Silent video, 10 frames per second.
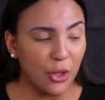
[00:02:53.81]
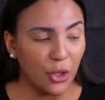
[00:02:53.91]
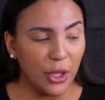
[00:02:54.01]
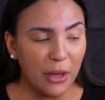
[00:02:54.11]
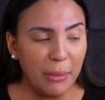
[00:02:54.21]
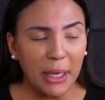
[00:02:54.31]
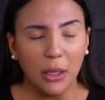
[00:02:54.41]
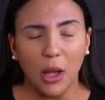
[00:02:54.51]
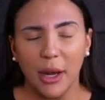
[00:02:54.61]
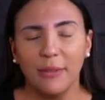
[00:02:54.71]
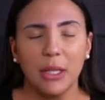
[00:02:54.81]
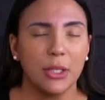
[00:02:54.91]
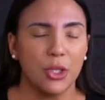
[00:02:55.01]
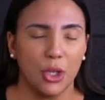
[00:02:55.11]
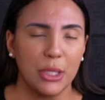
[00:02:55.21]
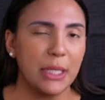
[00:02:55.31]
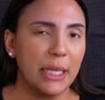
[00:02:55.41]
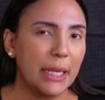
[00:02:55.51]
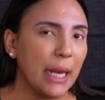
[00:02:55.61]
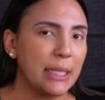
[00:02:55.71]
There could have been a lot of
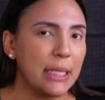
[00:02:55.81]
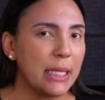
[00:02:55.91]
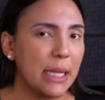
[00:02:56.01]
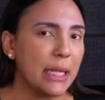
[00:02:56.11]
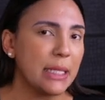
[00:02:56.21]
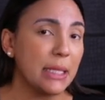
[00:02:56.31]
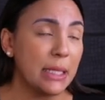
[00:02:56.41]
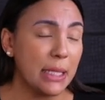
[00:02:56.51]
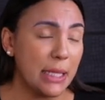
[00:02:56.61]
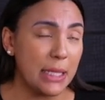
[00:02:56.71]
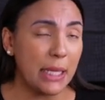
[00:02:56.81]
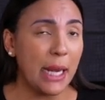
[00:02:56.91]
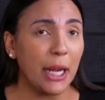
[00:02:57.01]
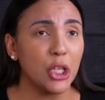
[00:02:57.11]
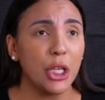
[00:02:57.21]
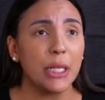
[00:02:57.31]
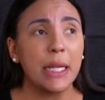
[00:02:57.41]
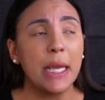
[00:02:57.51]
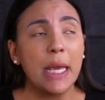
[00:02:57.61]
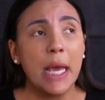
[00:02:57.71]
uncertainty connected to this connection,